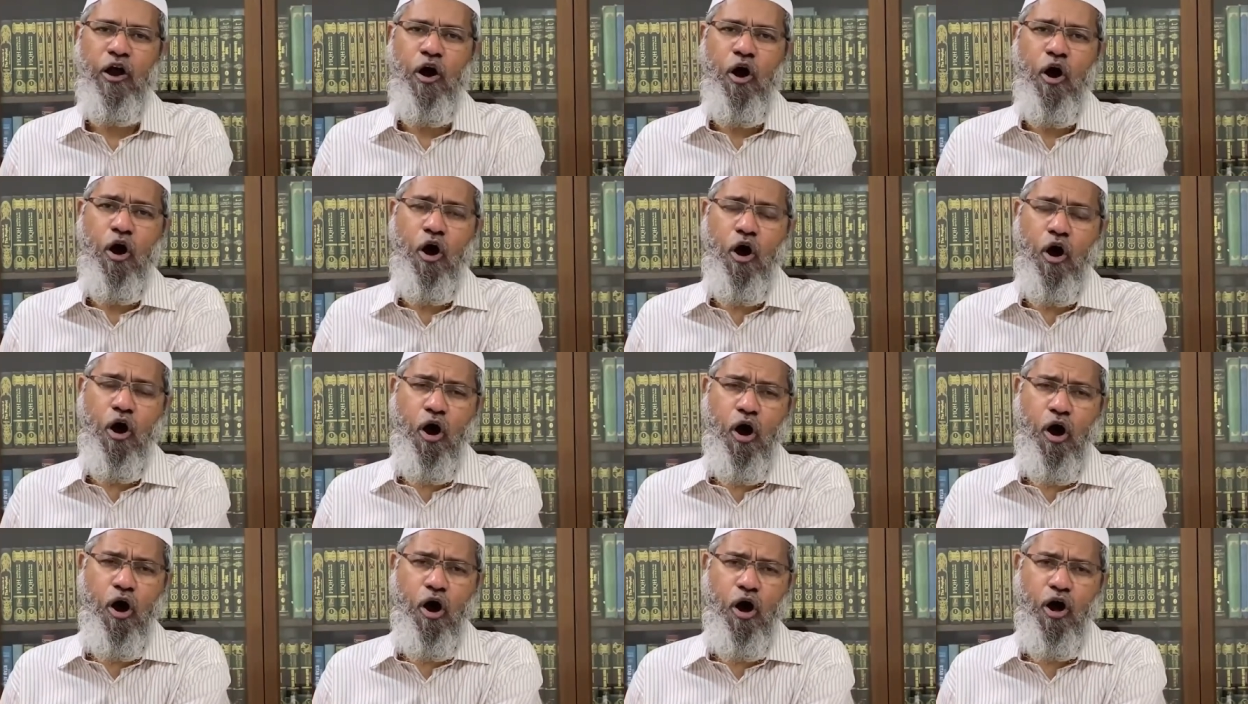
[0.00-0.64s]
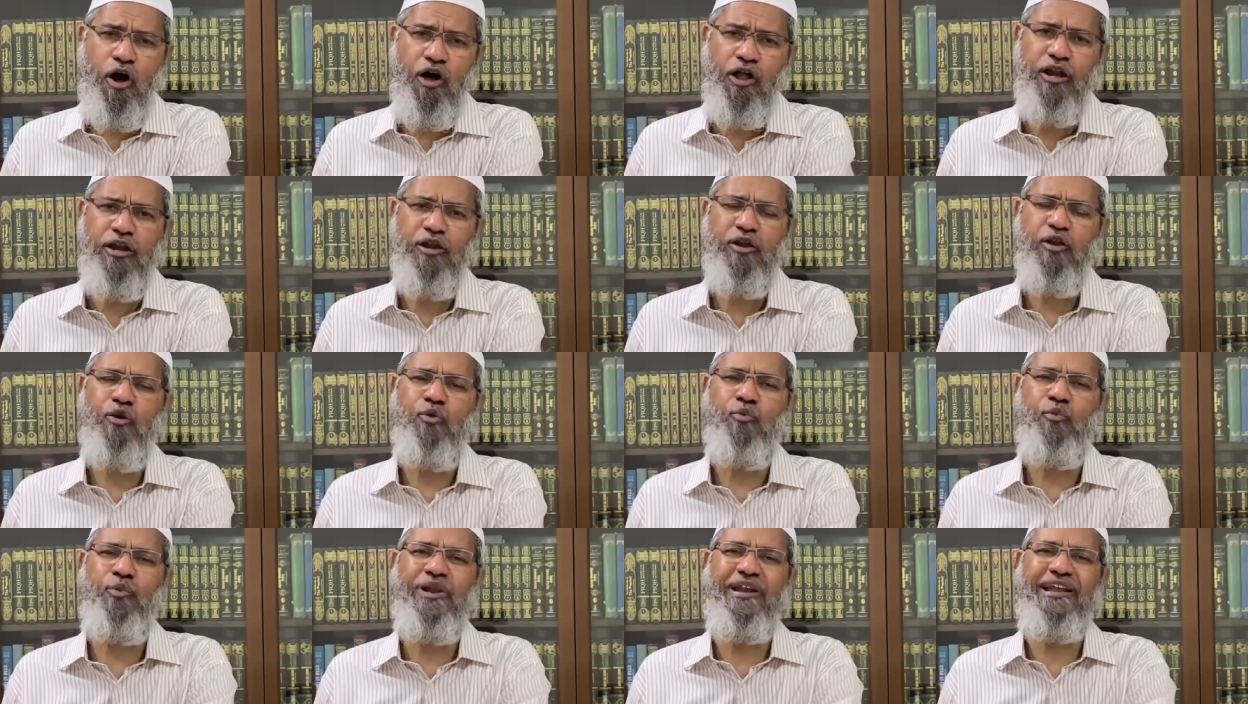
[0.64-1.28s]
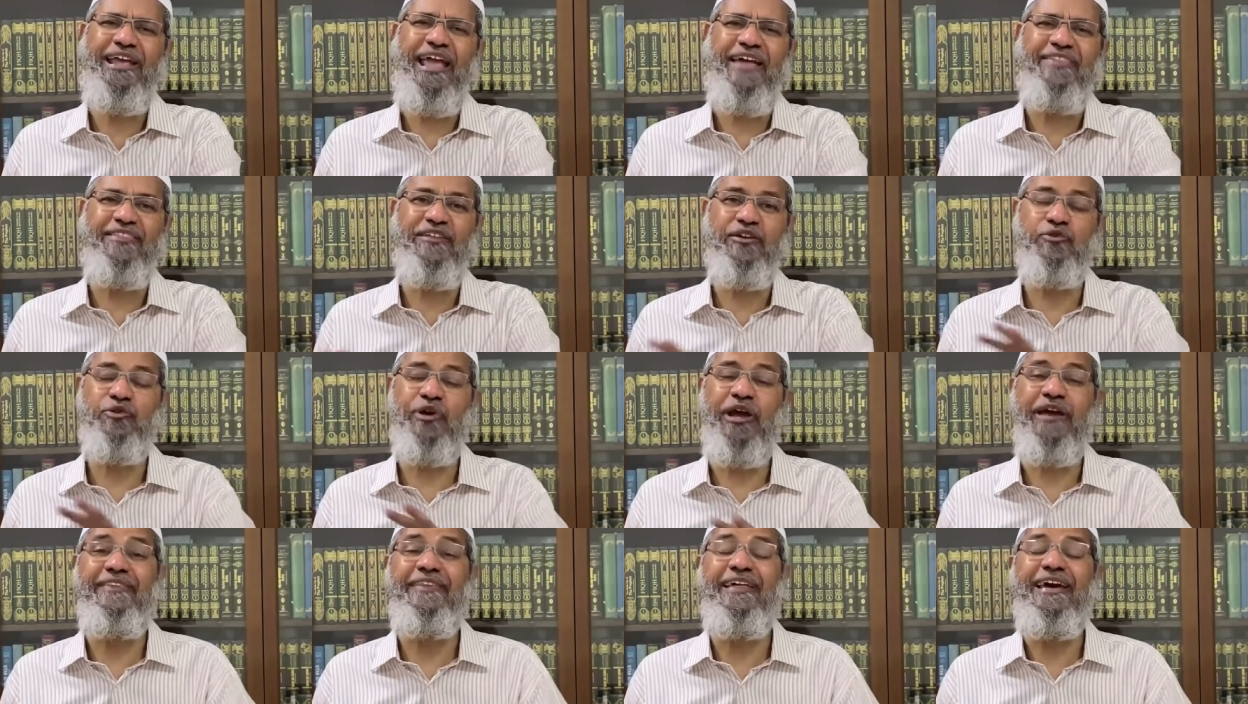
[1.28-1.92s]
all will gather
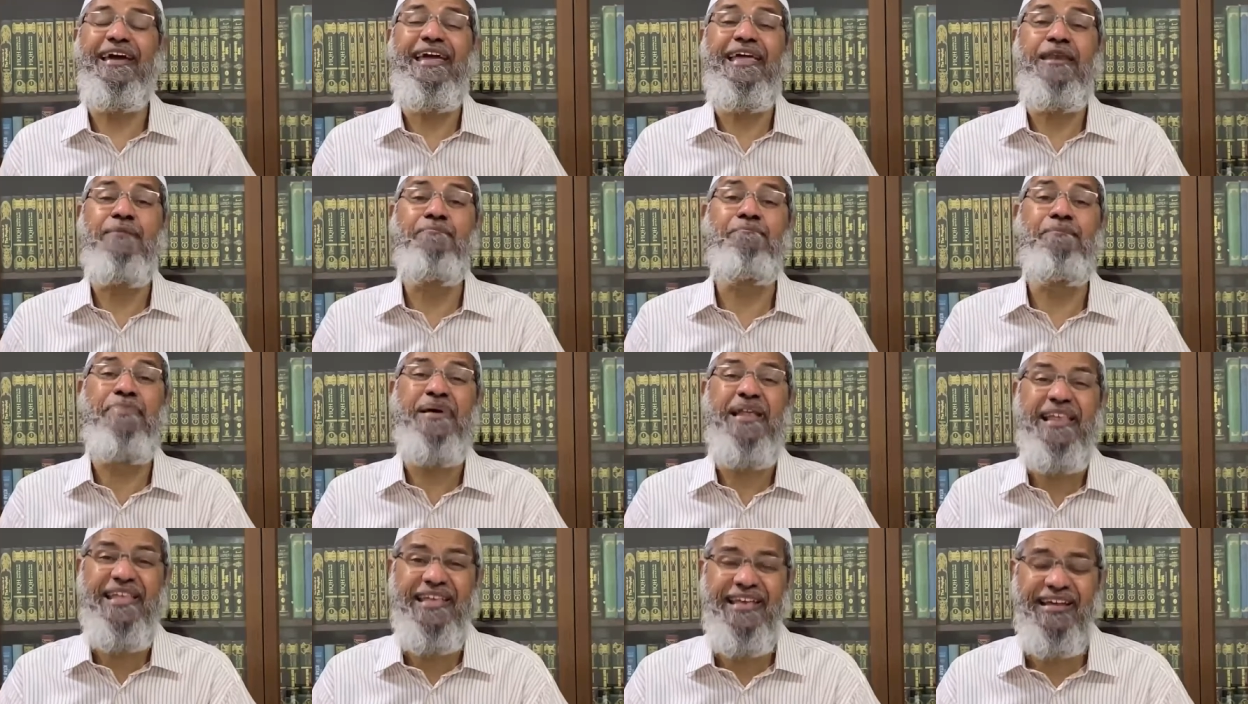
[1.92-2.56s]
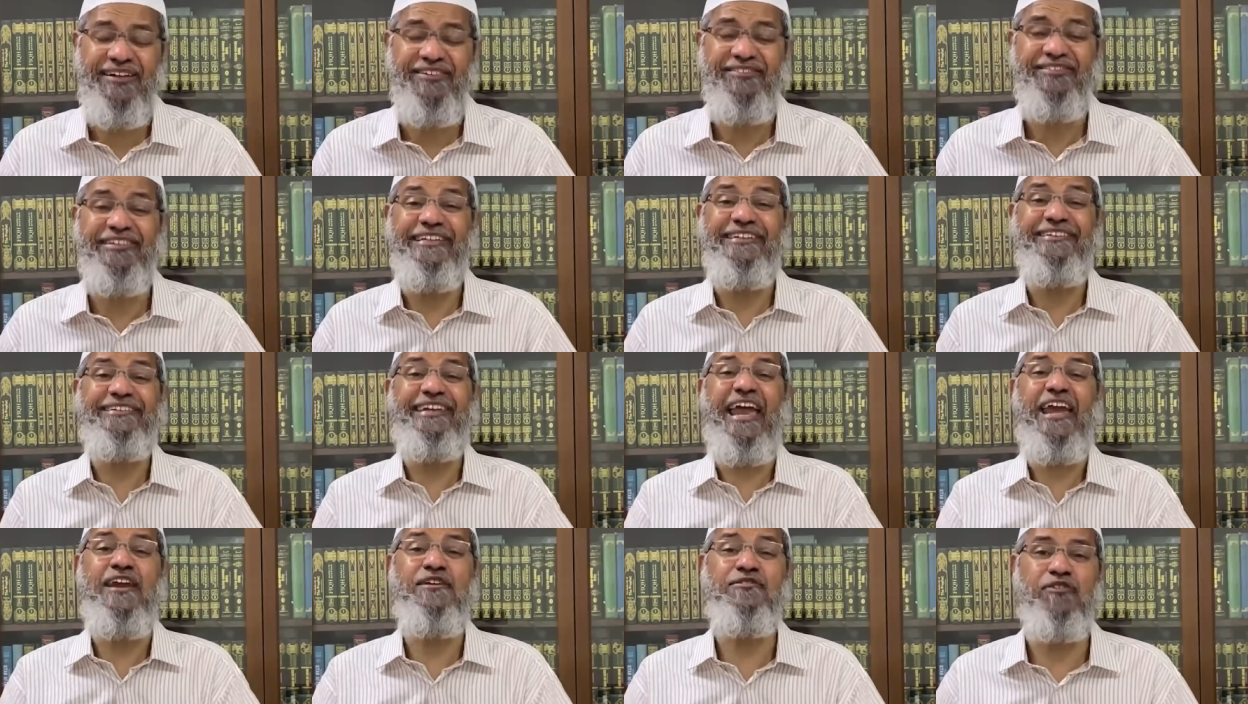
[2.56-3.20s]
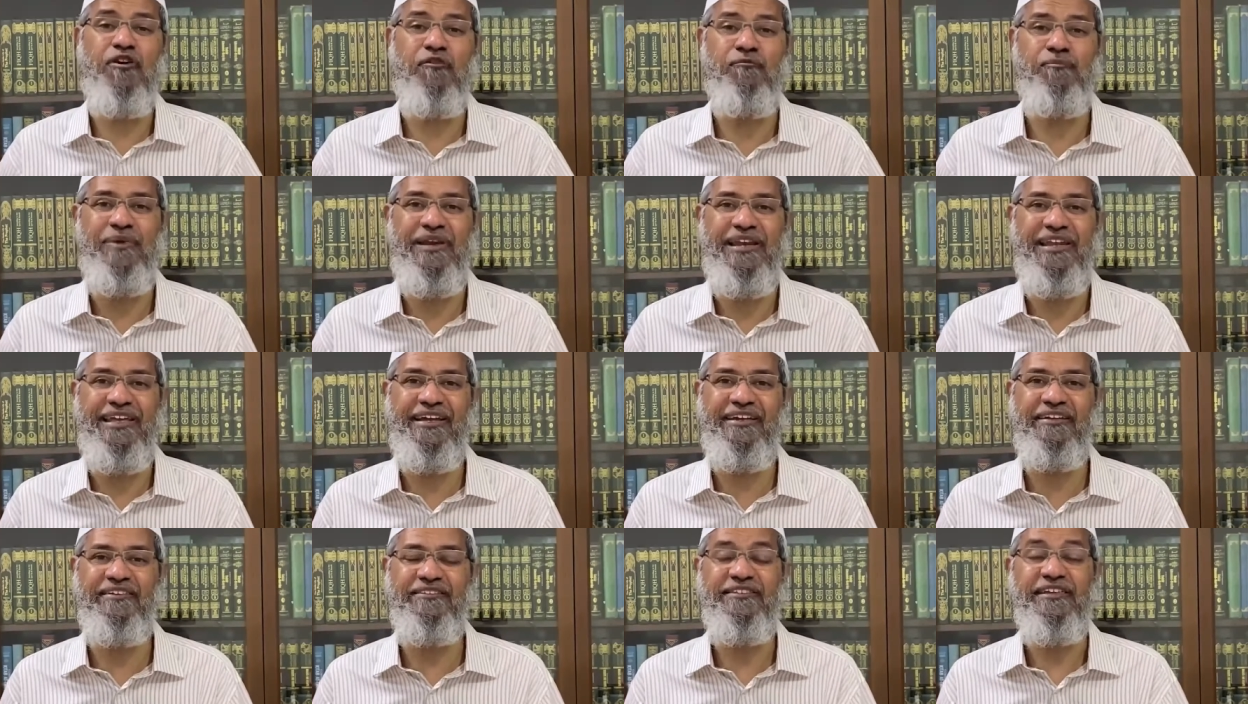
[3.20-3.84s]
together in billions, in tens of
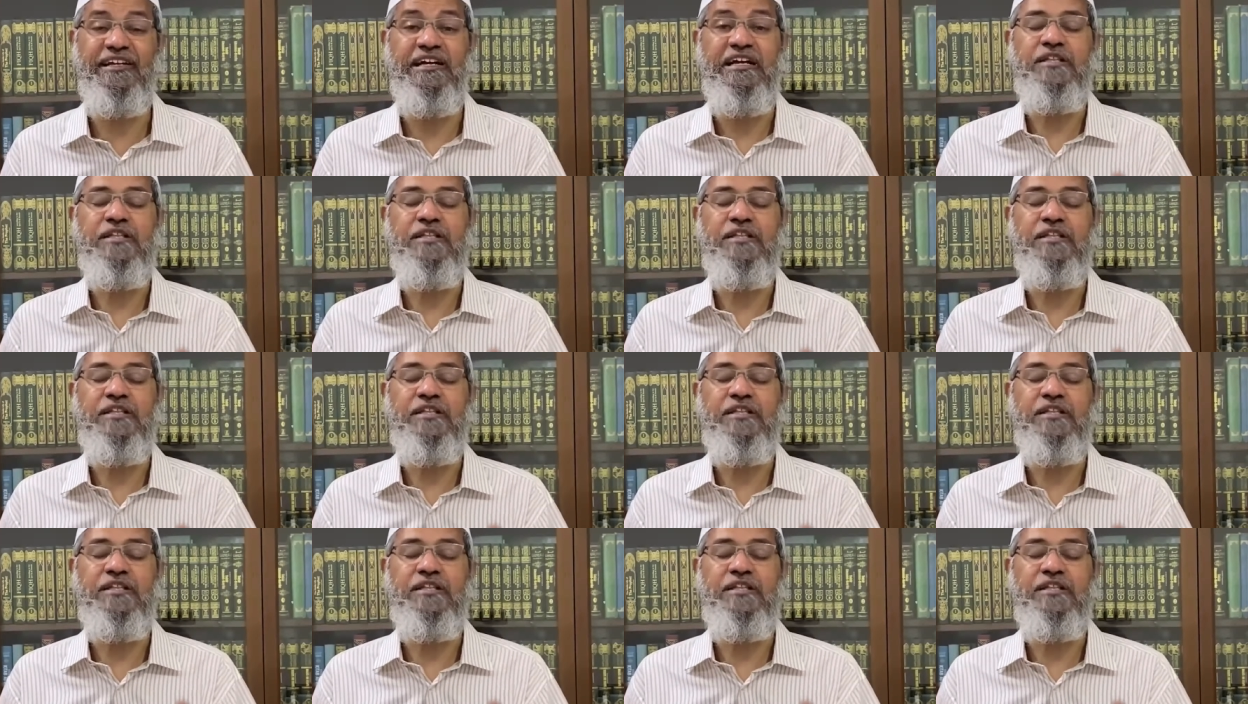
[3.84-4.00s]
billions.